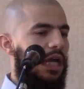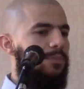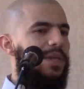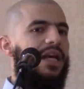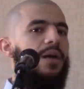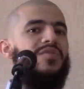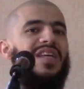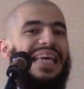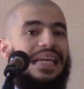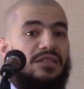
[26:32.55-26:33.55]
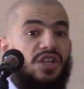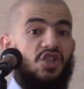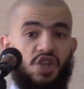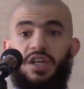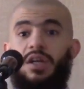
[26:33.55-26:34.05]
It becomes a
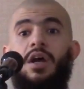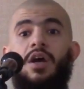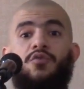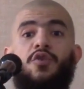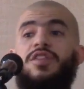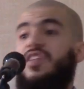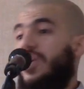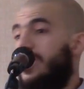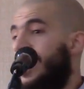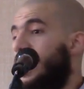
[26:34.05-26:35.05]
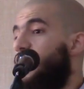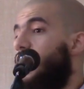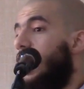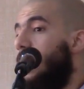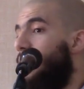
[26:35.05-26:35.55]
condition for the
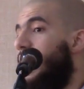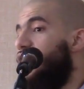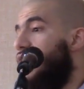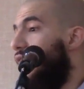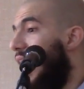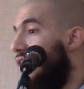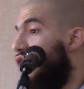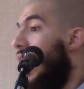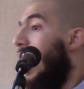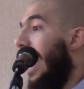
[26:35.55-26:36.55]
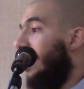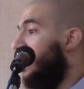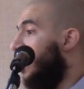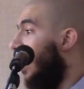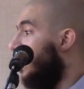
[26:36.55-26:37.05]
successful completion of Hajj. And
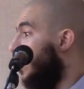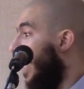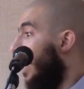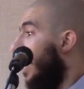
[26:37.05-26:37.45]
the scholars say,